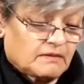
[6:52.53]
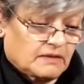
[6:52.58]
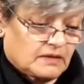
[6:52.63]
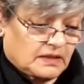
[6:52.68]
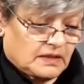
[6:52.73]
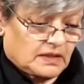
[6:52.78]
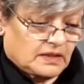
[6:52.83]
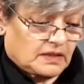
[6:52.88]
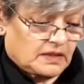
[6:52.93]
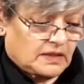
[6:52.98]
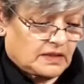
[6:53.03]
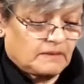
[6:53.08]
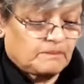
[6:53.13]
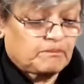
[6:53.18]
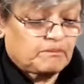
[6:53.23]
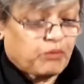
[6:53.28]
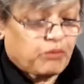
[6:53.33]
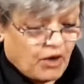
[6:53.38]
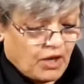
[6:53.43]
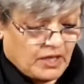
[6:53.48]

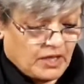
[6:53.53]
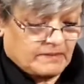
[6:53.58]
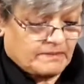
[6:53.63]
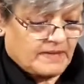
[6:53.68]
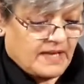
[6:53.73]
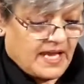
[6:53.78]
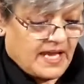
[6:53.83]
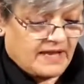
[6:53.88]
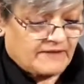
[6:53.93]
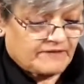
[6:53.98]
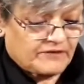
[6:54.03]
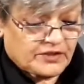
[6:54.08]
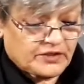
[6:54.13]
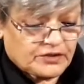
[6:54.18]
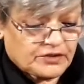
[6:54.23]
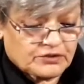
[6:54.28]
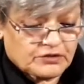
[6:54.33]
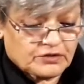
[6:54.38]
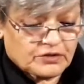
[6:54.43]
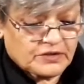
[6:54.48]
uh, Have you
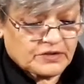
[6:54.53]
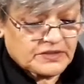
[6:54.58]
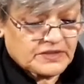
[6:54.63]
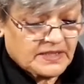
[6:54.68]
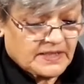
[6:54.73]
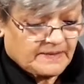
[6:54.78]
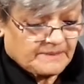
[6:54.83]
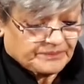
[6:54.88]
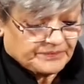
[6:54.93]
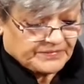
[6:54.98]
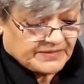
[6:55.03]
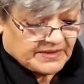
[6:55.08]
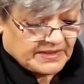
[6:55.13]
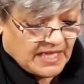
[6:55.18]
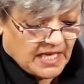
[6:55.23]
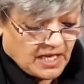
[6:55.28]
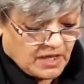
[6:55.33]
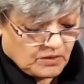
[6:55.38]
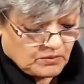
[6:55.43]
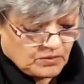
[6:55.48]
understood?
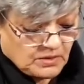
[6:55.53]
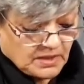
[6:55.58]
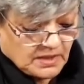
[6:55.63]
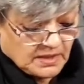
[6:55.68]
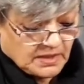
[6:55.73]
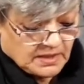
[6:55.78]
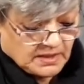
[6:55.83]
Now,